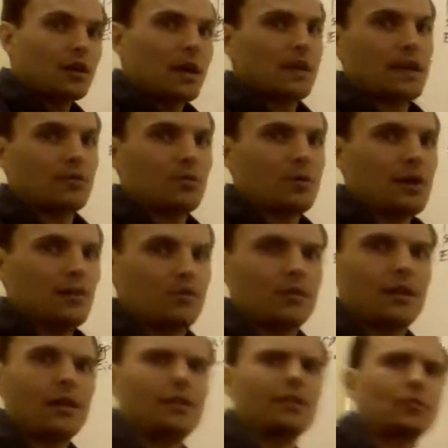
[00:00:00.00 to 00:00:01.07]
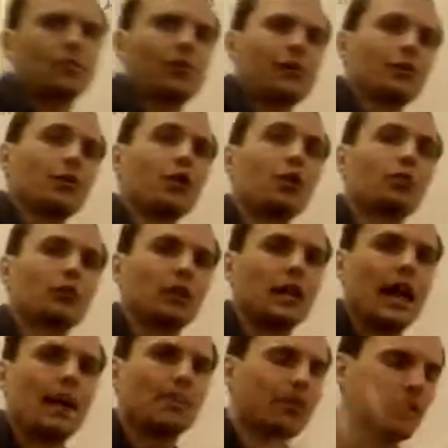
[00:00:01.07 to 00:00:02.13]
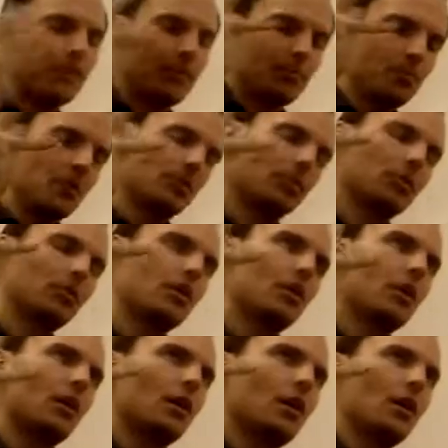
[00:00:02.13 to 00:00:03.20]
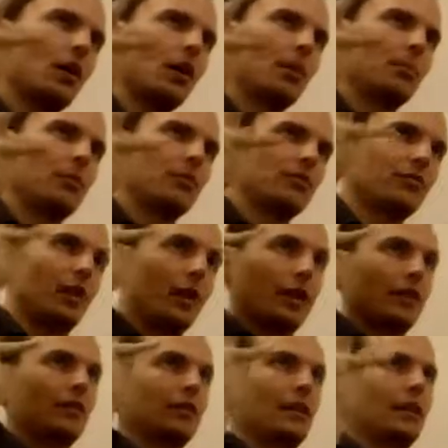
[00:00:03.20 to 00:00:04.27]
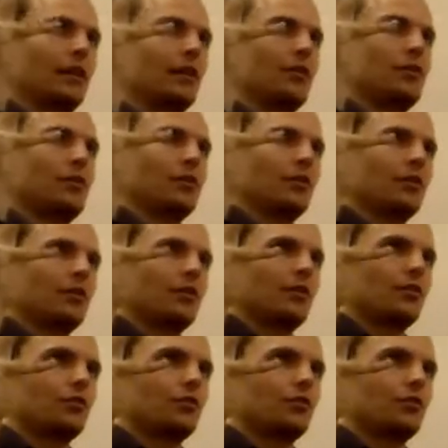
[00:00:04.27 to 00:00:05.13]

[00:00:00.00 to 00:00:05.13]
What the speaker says: And that's why there's like this weird overlap that some people can find, like if you're